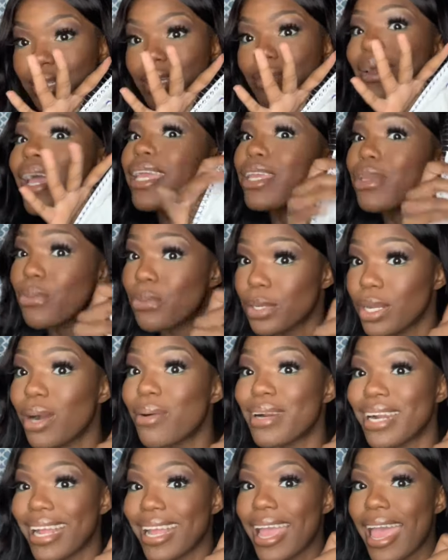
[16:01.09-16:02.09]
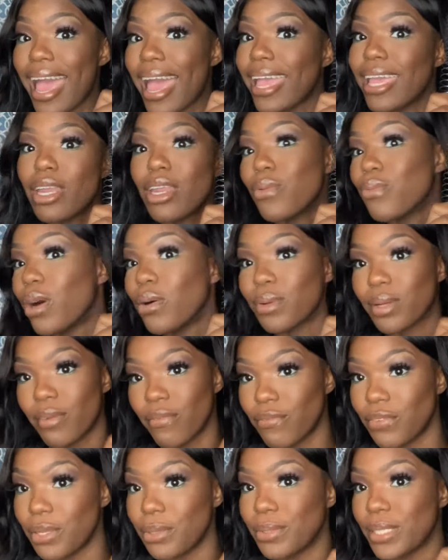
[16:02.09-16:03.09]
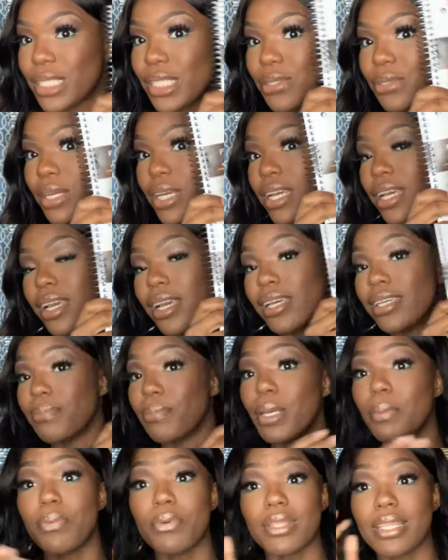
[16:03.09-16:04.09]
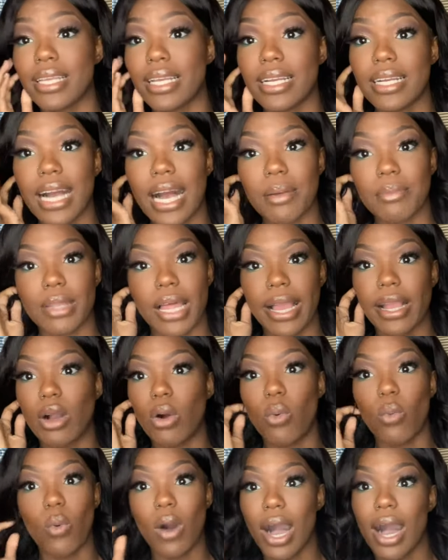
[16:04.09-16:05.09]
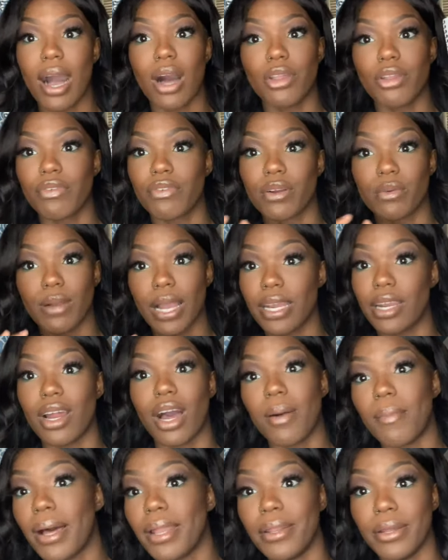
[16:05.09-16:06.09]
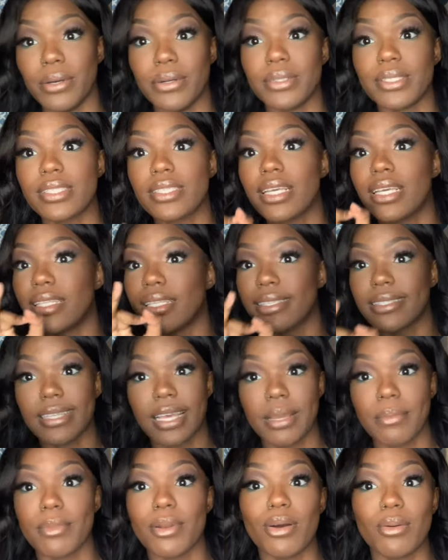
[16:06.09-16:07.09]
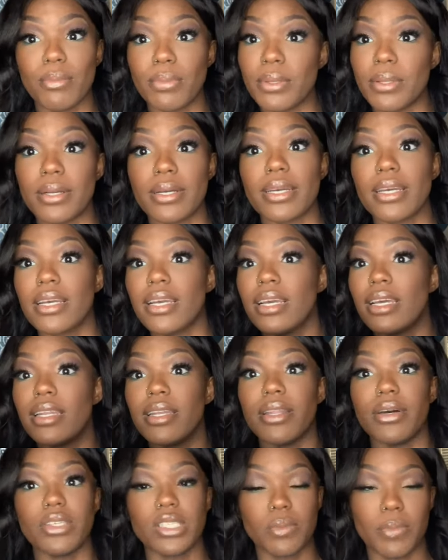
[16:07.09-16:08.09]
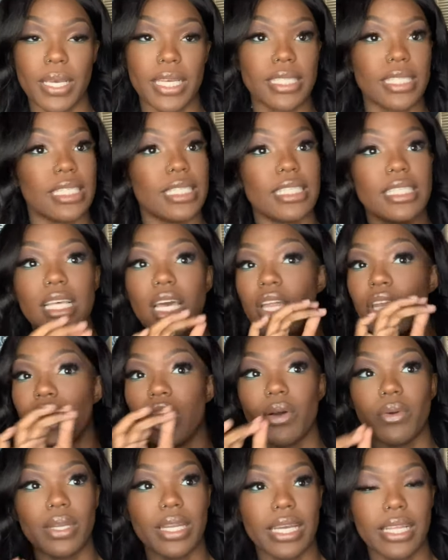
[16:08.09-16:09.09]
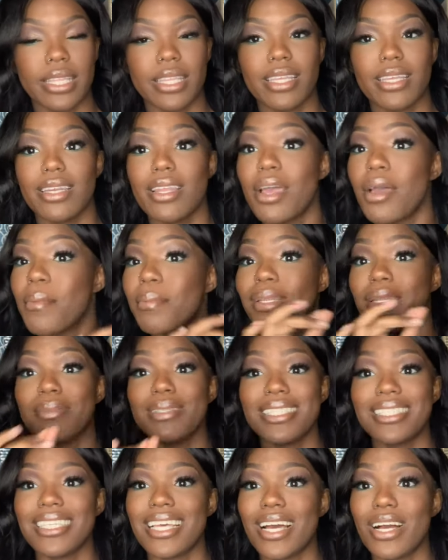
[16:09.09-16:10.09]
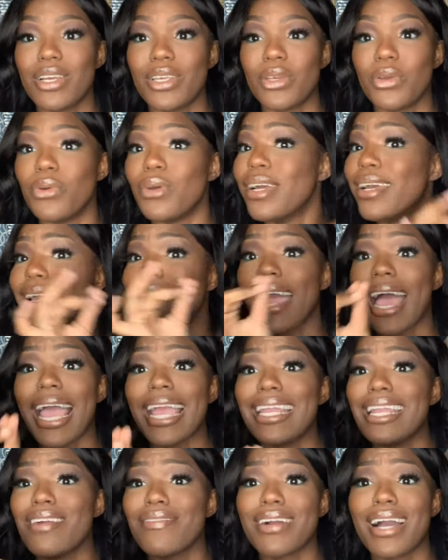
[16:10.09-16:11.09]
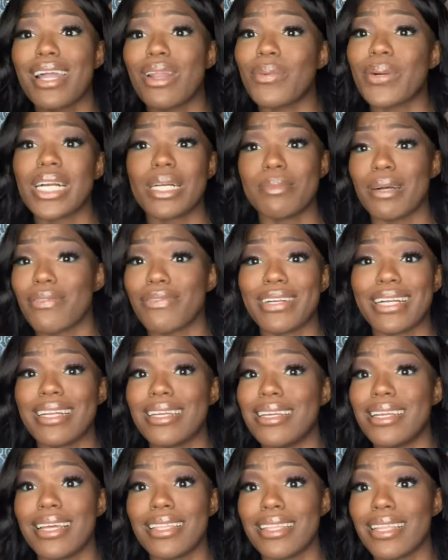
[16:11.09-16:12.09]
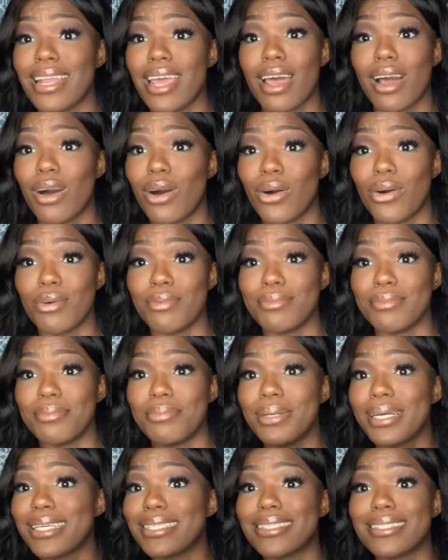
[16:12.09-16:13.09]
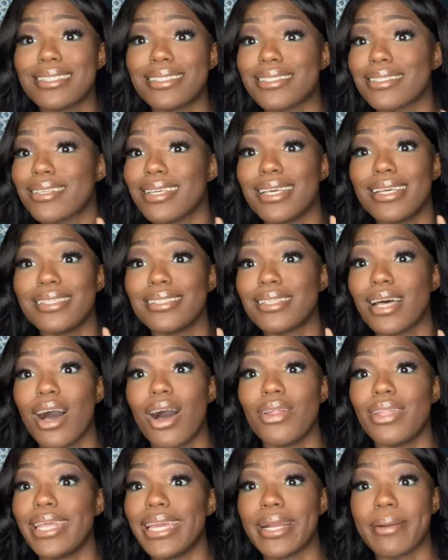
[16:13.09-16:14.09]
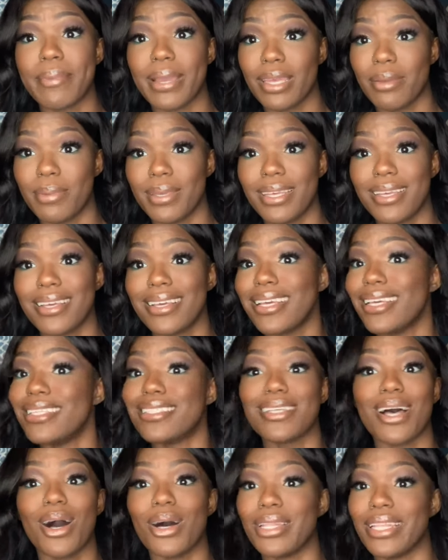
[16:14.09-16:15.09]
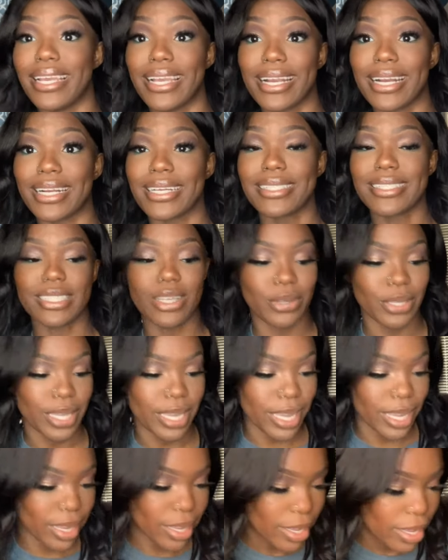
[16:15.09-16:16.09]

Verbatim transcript: them, and you will know where they at and it won't confuse you. People think I'm like wild for writing all my notes in the same notebook, no spaces, no nothing. But let me tell you, I ain't never got to worry about forgetting nothing at home because it's all there, baby. It's all there. So yeah.